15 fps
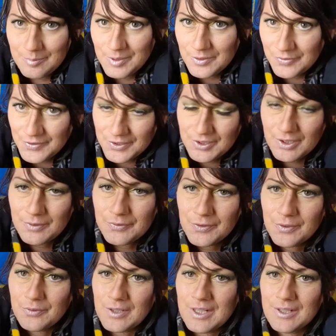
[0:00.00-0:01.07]
If you go
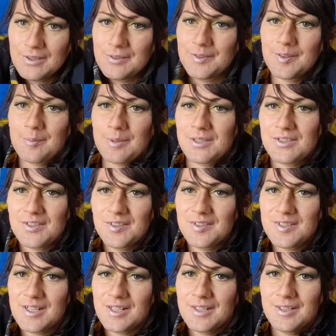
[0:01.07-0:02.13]
for a run or something,
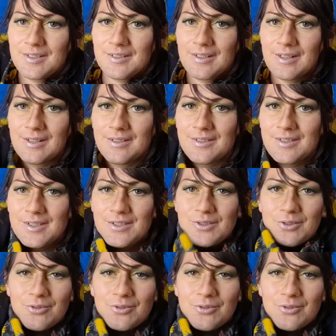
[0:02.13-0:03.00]
just tuck it under your